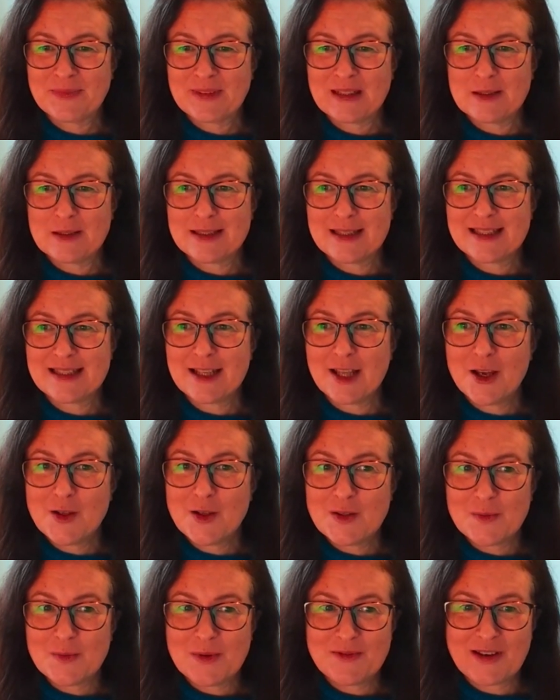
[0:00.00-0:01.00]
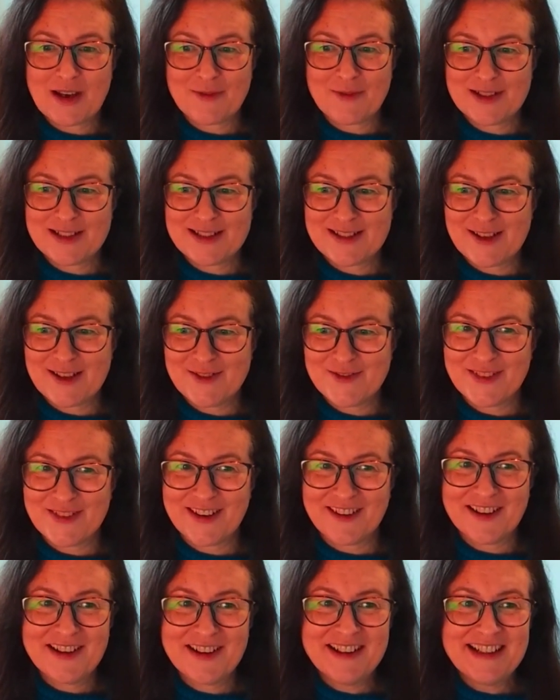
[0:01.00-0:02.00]
There's loads that we've covered so
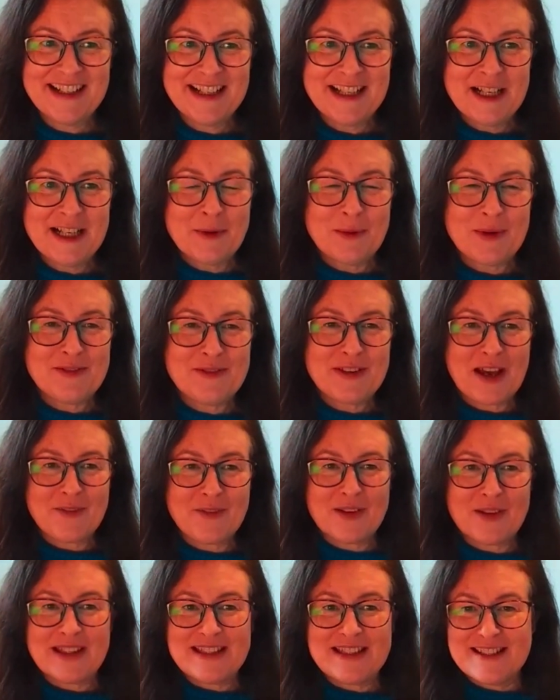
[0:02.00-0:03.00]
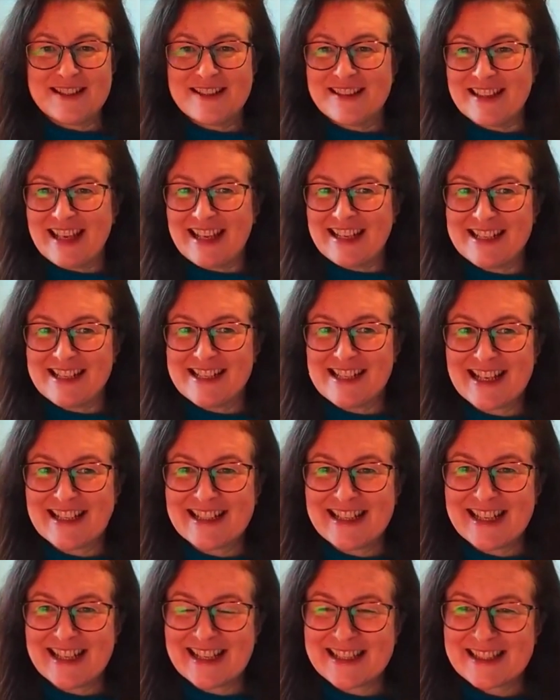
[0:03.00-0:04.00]
far. We've covered the
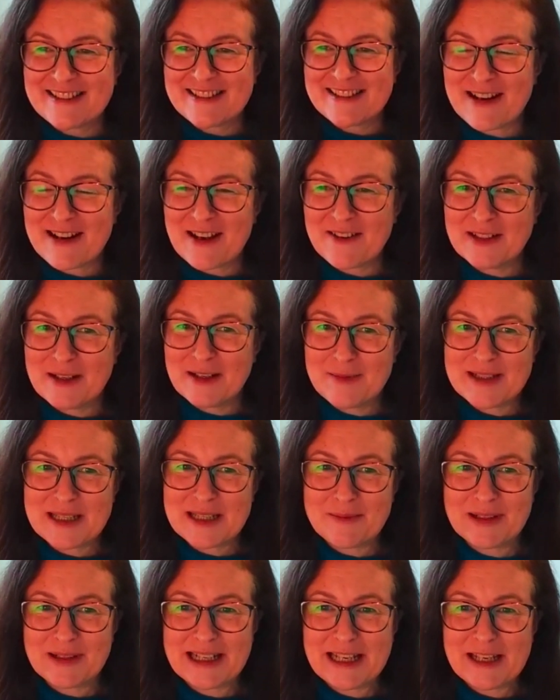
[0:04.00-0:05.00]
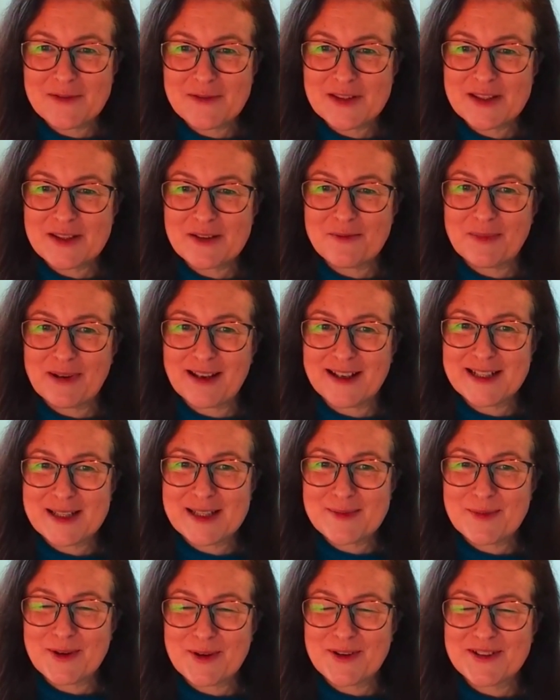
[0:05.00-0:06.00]
energetics around limiting beliefs, blind
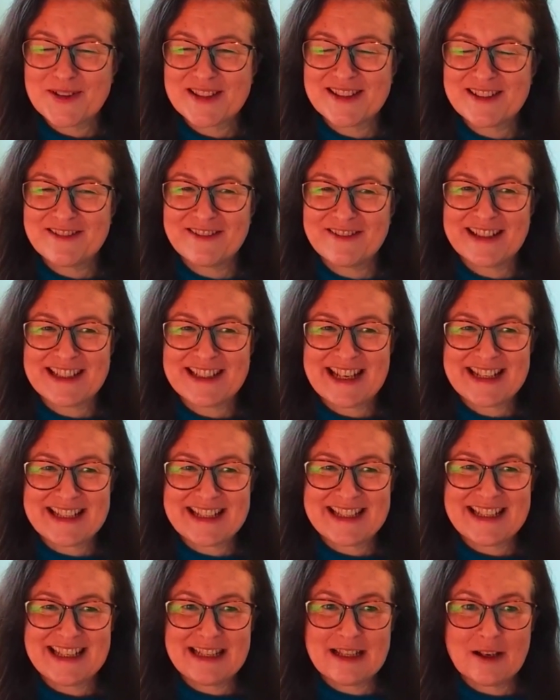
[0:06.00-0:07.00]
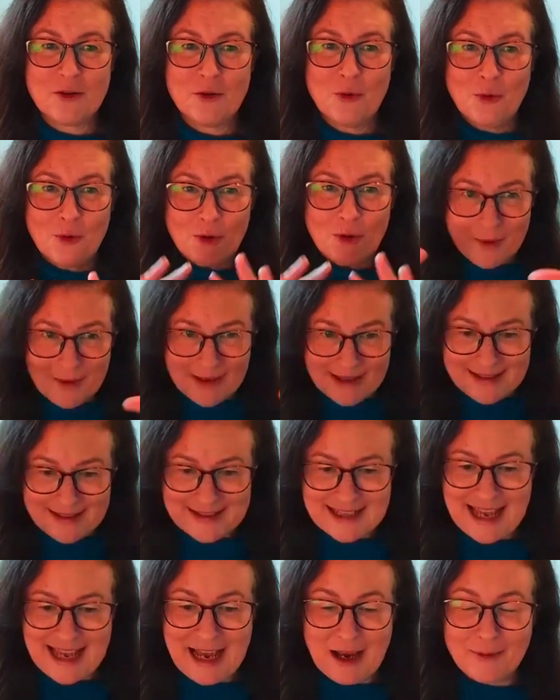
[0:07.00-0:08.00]
spots, and your identity that all go
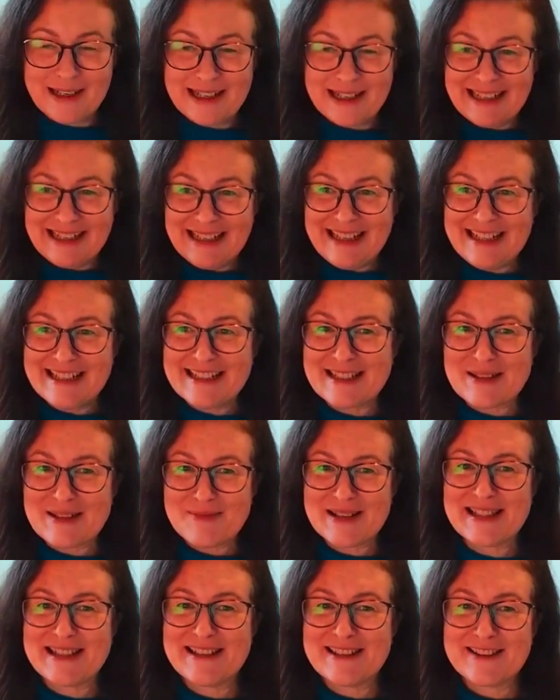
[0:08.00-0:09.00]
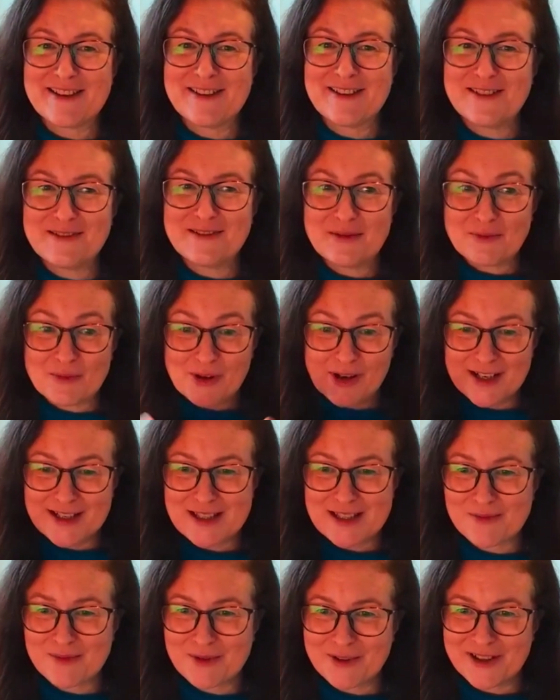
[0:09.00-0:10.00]
into how we lead as a business owner and
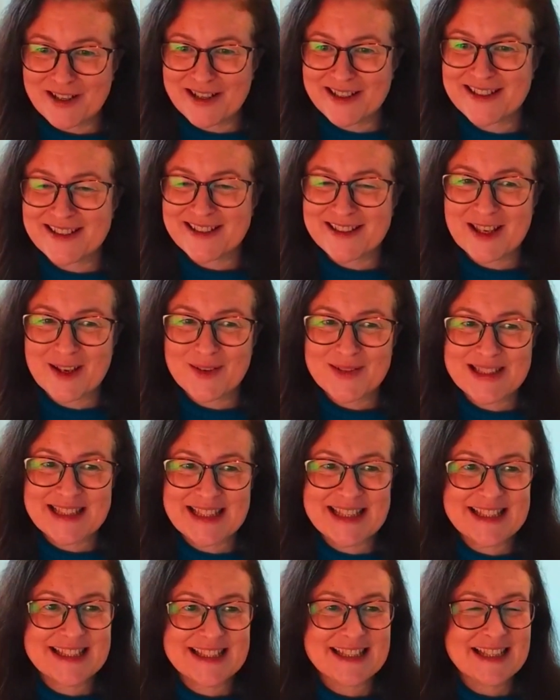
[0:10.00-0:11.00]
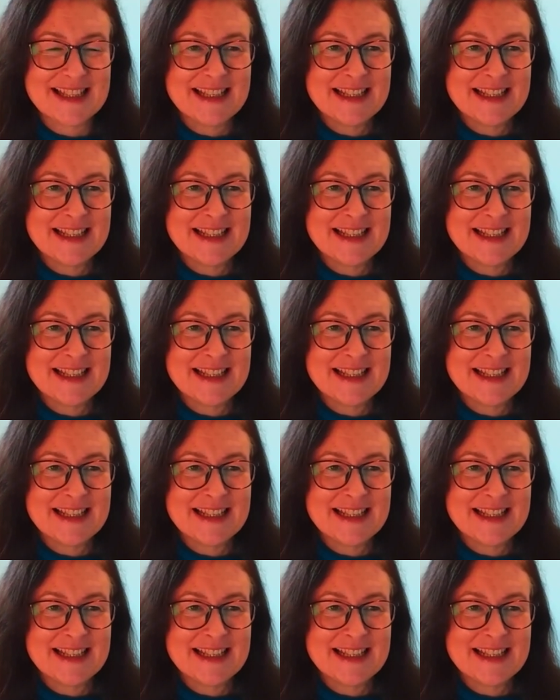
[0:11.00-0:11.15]
price our products and services.